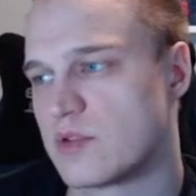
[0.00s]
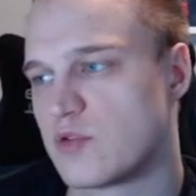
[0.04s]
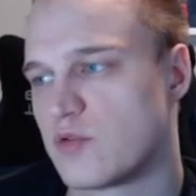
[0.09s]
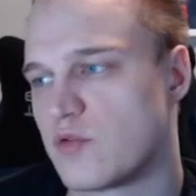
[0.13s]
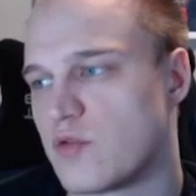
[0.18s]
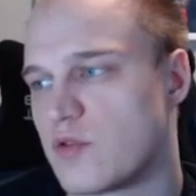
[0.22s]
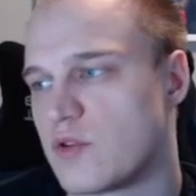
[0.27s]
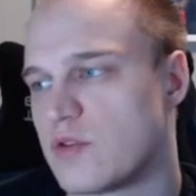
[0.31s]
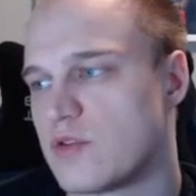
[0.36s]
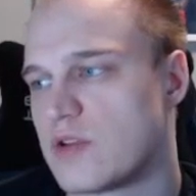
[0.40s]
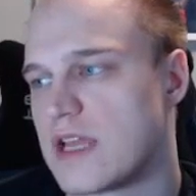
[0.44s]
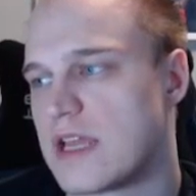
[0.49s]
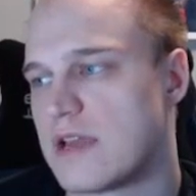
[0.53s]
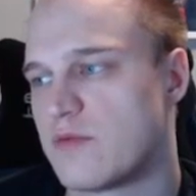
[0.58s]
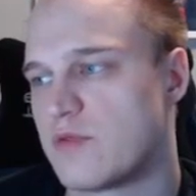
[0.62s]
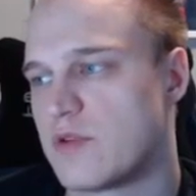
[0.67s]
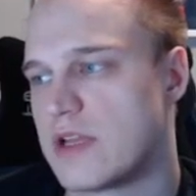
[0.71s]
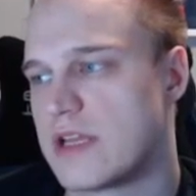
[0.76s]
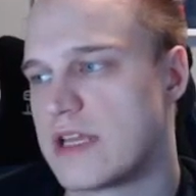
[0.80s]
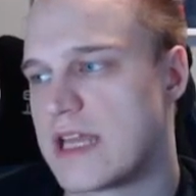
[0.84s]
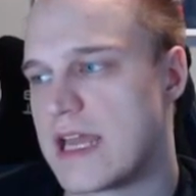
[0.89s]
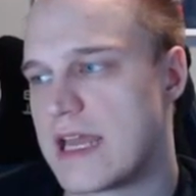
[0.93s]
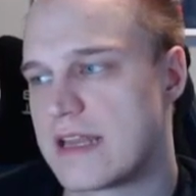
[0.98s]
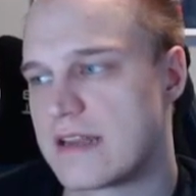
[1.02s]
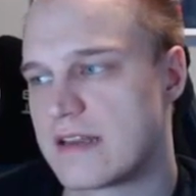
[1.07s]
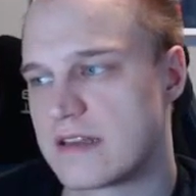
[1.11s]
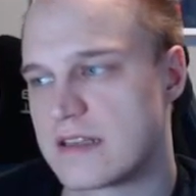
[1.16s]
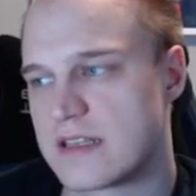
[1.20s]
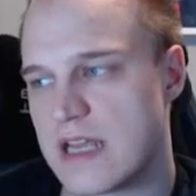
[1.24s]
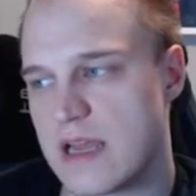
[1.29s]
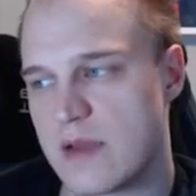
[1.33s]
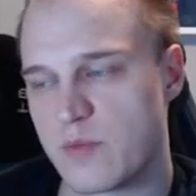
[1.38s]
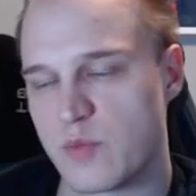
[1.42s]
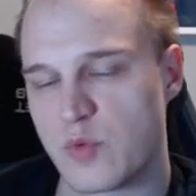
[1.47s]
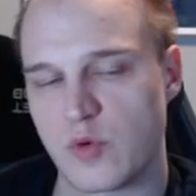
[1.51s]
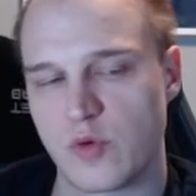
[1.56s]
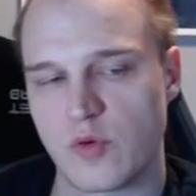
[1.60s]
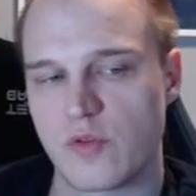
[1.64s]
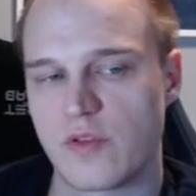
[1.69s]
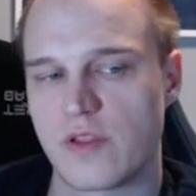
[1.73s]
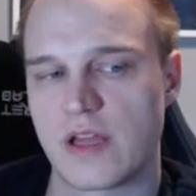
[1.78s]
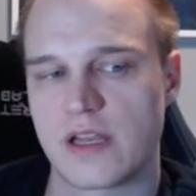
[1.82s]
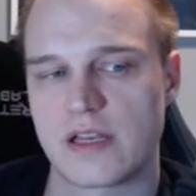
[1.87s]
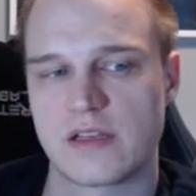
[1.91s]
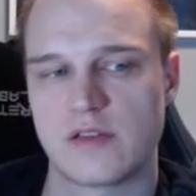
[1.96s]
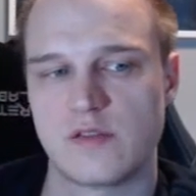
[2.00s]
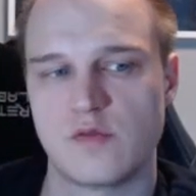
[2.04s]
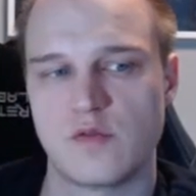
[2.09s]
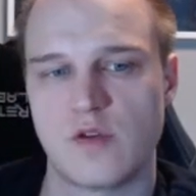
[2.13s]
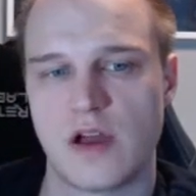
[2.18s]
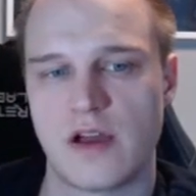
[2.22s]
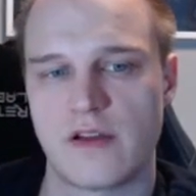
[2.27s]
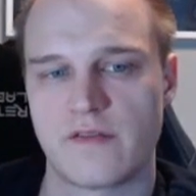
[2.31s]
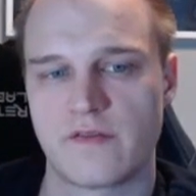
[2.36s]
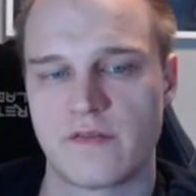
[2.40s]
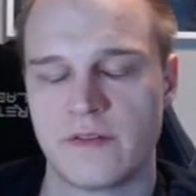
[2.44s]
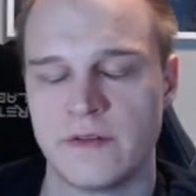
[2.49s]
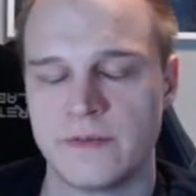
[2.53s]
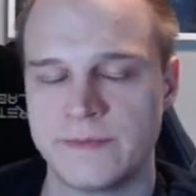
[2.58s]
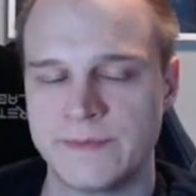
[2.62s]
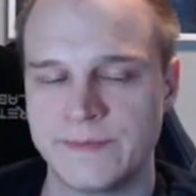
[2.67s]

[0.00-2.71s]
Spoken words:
to regain the tempo that you have